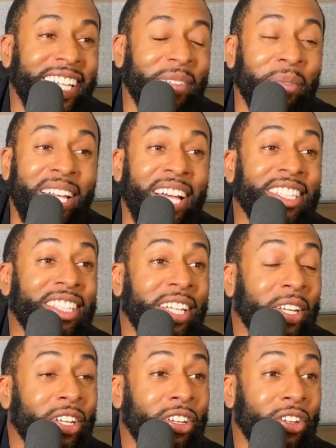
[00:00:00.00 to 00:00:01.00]
Because
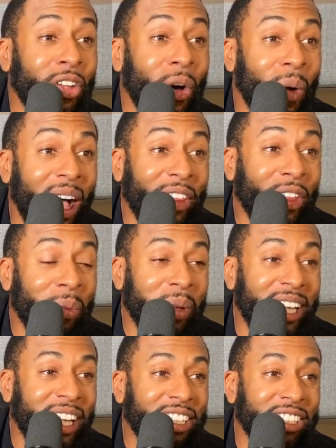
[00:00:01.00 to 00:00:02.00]
you know why though?
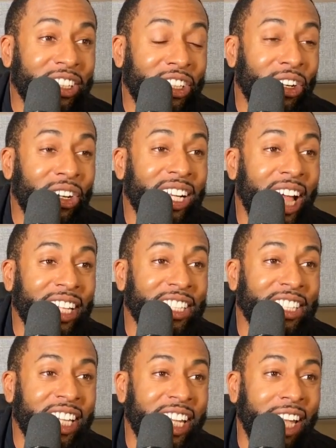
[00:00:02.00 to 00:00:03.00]
Because you're not
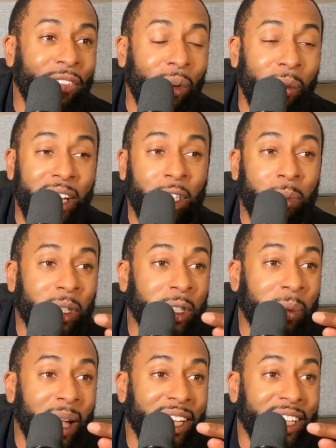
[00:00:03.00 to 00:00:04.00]
seeing it from his
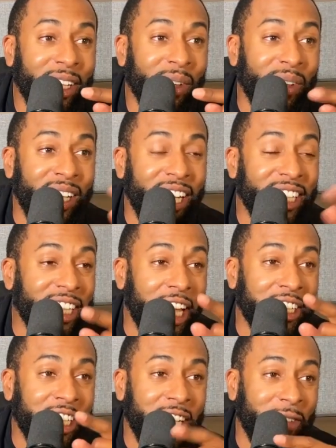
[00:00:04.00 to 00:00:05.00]
perspective and he's
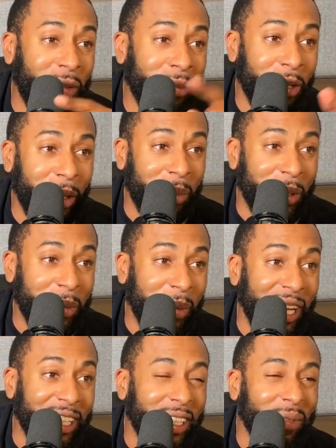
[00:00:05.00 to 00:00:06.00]
not seeing it from your
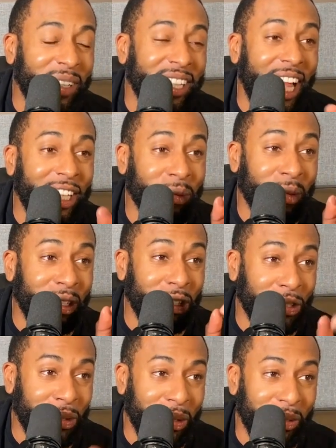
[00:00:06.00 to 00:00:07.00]
perspective. And that's where the
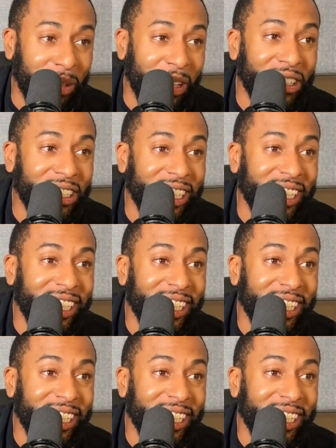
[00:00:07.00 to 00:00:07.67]
truth falls in.